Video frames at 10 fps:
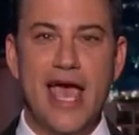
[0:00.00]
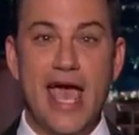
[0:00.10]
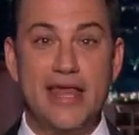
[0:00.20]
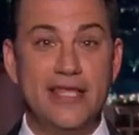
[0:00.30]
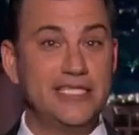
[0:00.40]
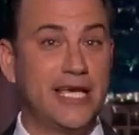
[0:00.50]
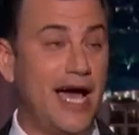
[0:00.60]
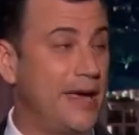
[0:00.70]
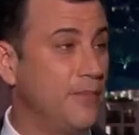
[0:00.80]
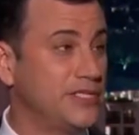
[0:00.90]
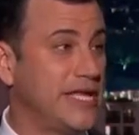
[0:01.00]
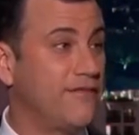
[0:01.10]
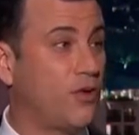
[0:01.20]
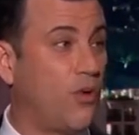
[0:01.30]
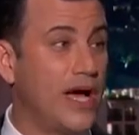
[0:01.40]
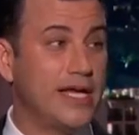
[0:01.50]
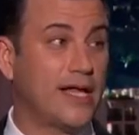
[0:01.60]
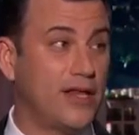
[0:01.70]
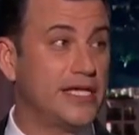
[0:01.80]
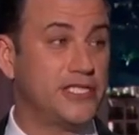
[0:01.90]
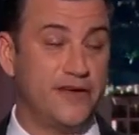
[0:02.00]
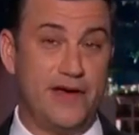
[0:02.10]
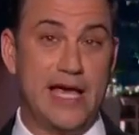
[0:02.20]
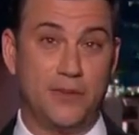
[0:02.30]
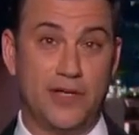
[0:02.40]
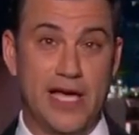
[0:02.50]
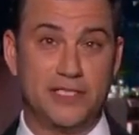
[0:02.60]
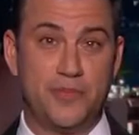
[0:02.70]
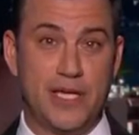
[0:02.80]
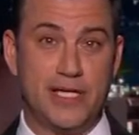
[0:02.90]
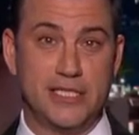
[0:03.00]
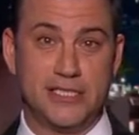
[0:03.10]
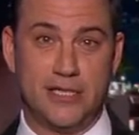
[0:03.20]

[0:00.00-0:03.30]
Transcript: And this guy must have quite a collection of animal heads because,